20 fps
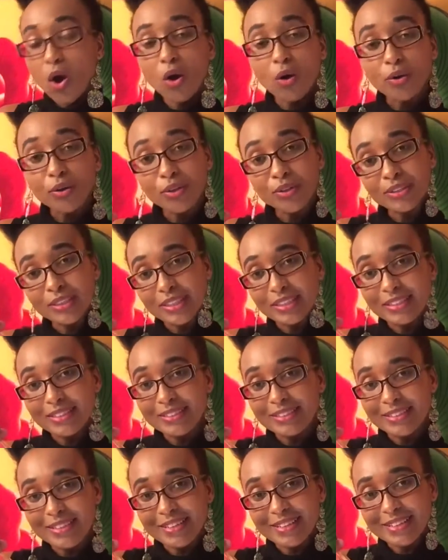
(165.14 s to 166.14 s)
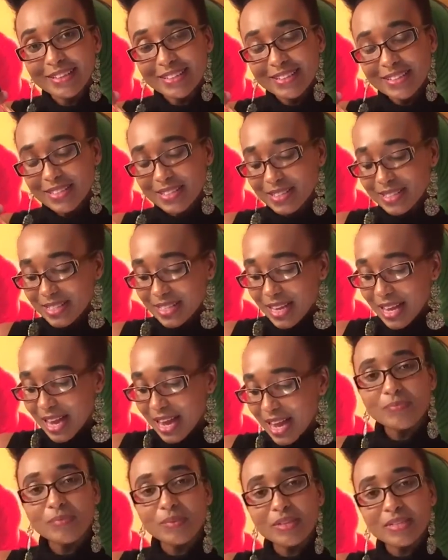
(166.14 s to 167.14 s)
All you need is
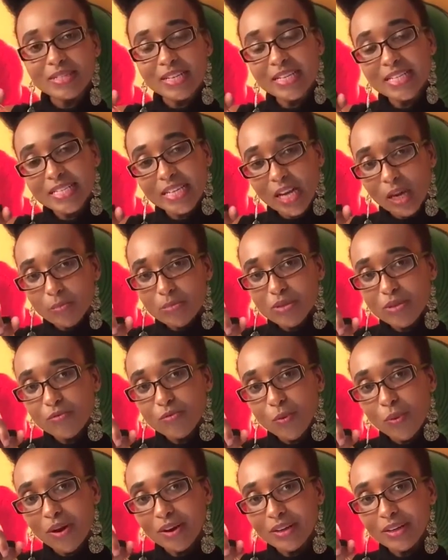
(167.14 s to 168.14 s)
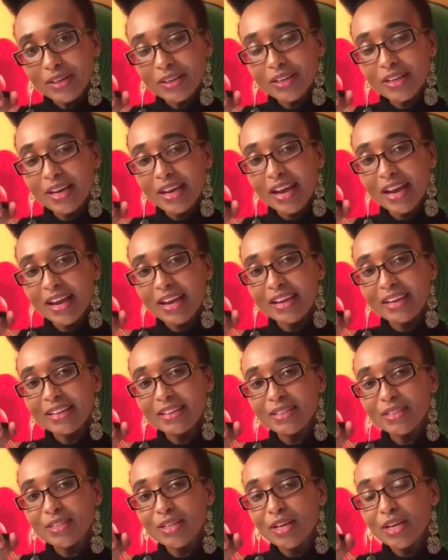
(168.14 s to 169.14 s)
6 cups of water
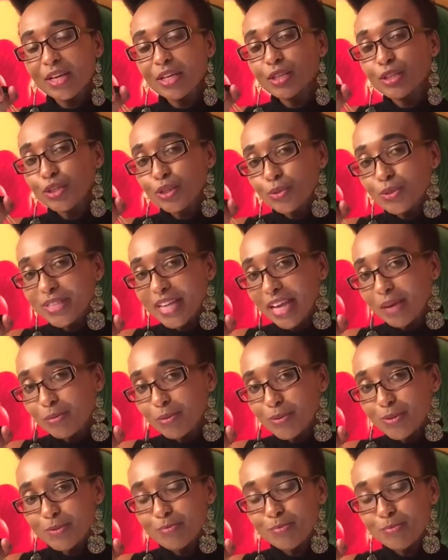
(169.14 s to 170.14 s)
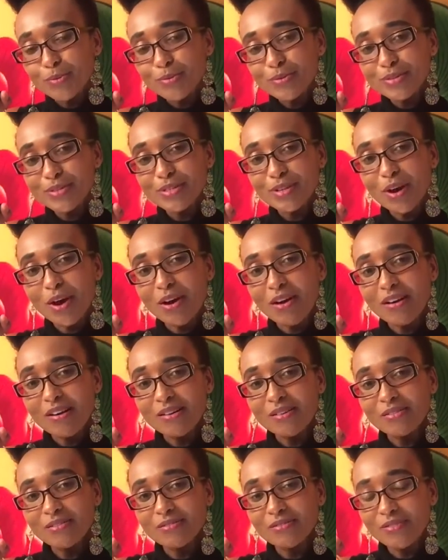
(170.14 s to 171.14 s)
and 2 tablespoons
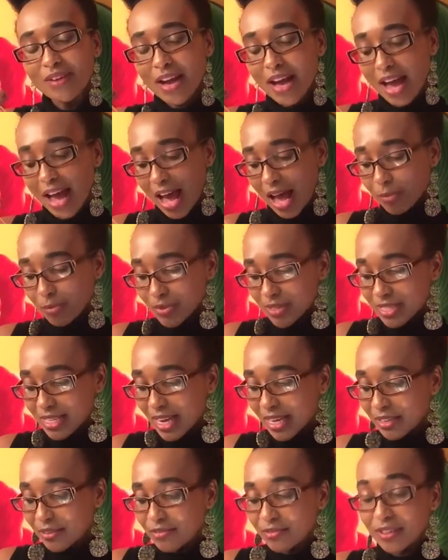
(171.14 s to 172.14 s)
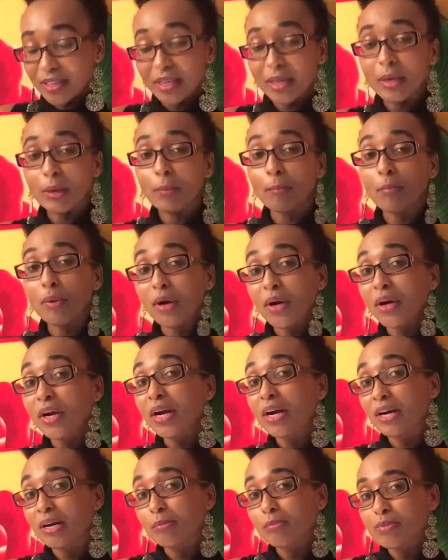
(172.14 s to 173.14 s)
of apple cider vinegar per
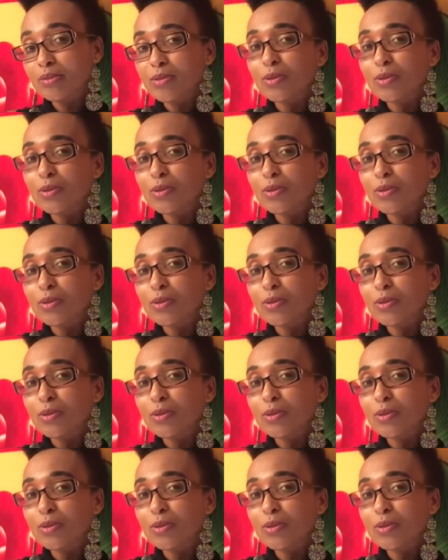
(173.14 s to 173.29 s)
cup.